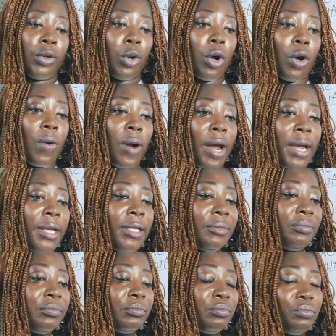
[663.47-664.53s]
All right?
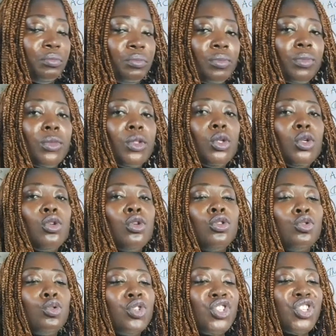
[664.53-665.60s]

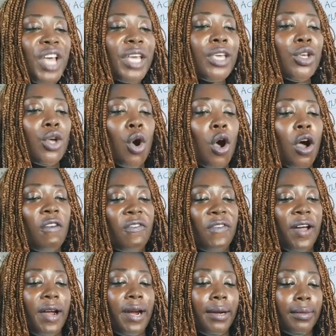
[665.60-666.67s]
To check your
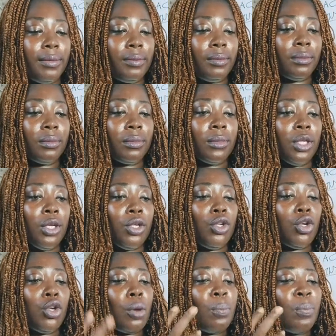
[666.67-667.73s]
offer,
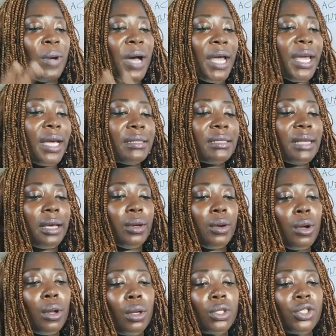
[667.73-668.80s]
your buyer
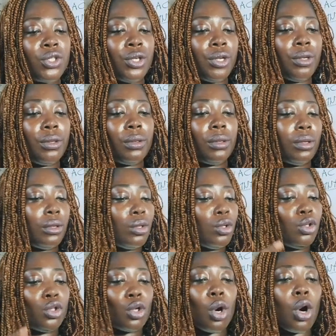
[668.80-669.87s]
psychology,
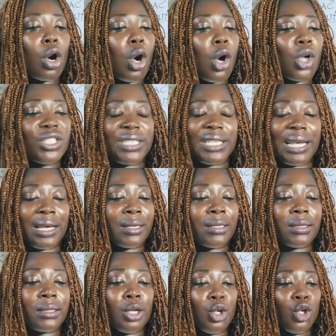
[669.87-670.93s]
your
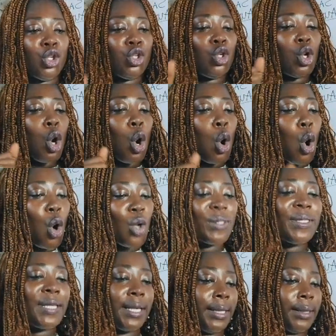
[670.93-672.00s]
audience, your
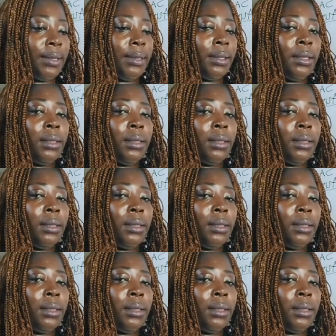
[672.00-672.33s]
content,